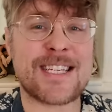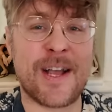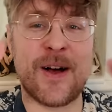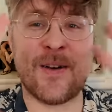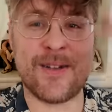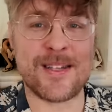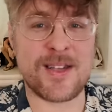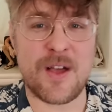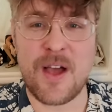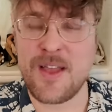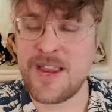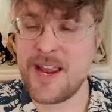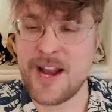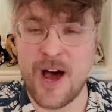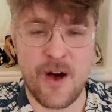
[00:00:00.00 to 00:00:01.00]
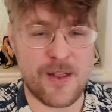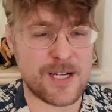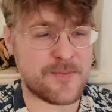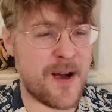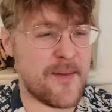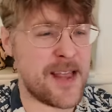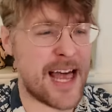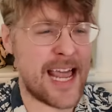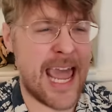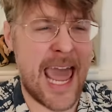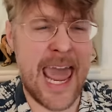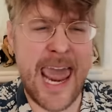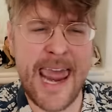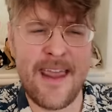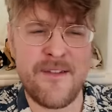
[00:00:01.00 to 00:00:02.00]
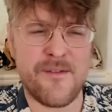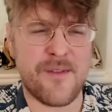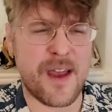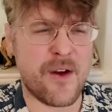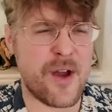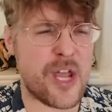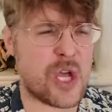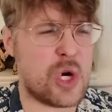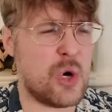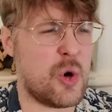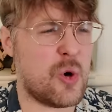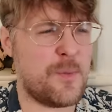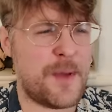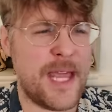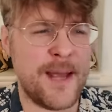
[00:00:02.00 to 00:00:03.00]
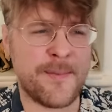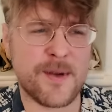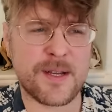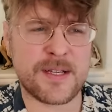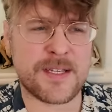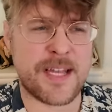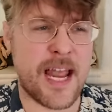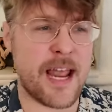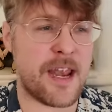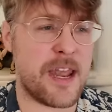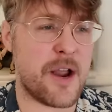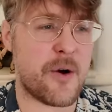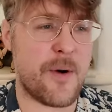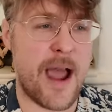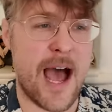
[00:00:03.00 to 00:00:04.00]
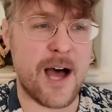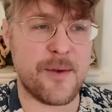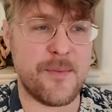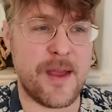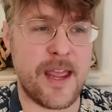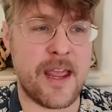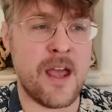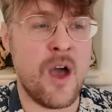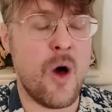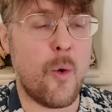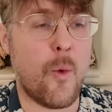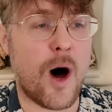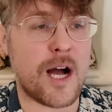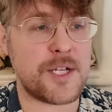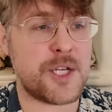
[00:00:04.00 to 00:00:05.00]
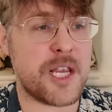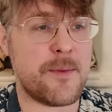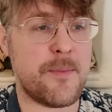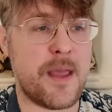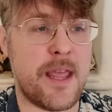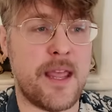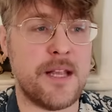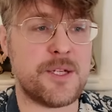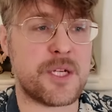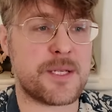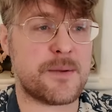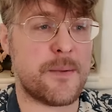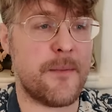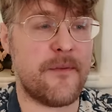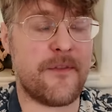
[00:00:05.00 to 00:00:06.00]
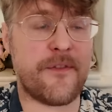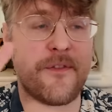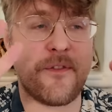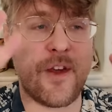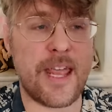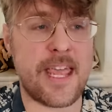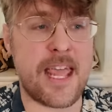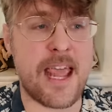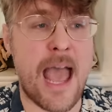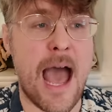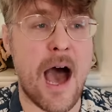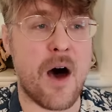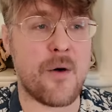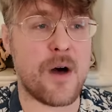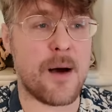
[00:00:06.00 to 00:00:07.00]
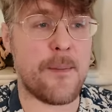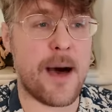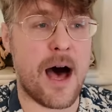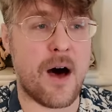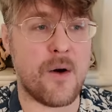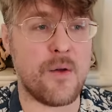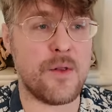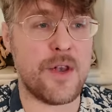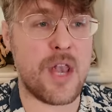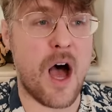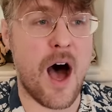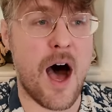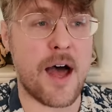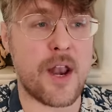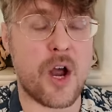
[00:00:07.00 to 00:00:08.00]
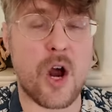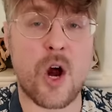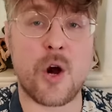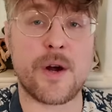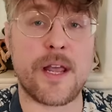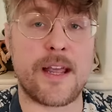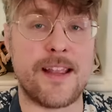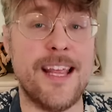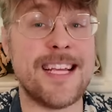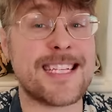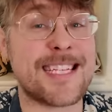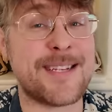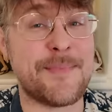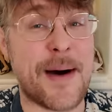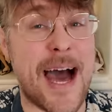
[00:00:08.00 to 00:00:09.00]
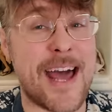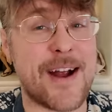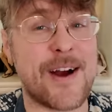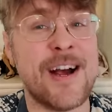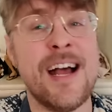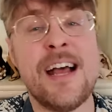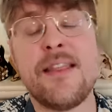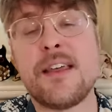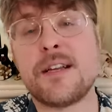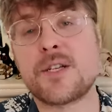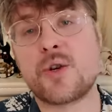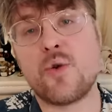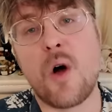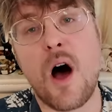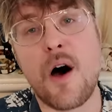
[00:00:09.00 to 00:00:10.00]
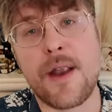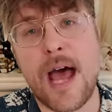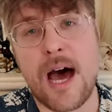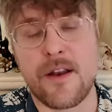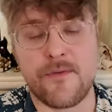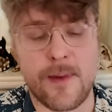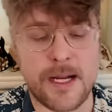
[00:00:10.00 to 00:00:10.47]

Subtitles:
so, you know, there's probably like 8 very cool people standing around me, watching me just freaking out about not hurting this spider that has crawled out of